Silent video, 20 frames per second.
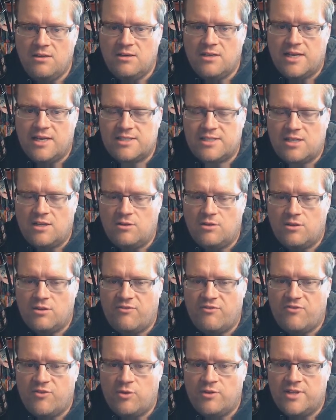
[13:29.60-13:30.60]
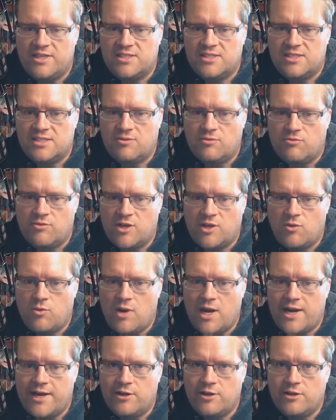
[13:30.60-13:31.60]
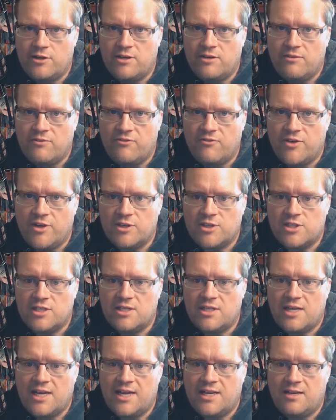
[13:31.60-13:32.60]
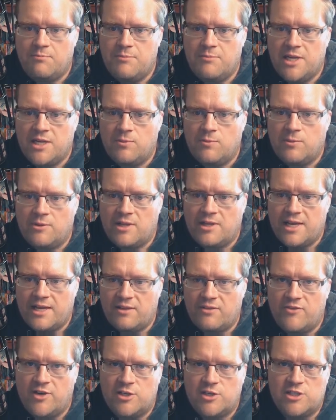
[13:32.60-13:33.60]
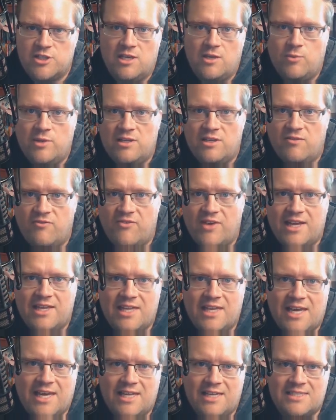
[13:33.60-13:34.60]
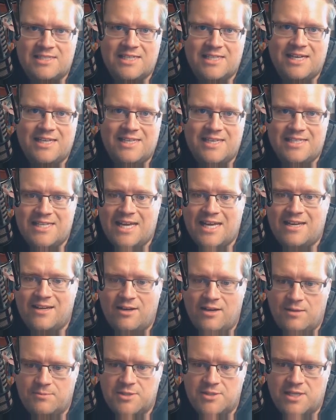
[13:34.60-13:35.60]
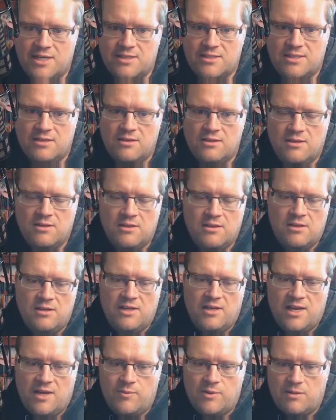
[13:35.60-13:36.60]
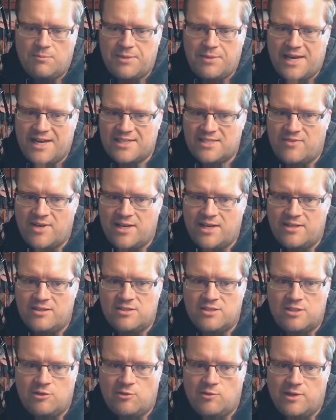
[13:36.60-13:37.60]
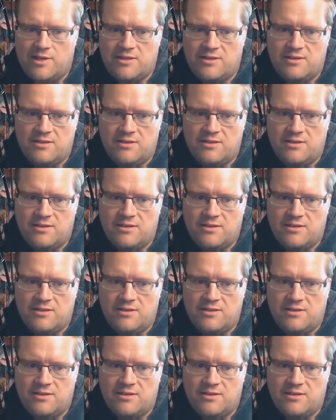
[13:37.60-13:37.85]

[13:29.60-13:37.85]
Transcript: It's going to look for this required function and a minimum length function, and we define that inside the data object, and we can pass values to it.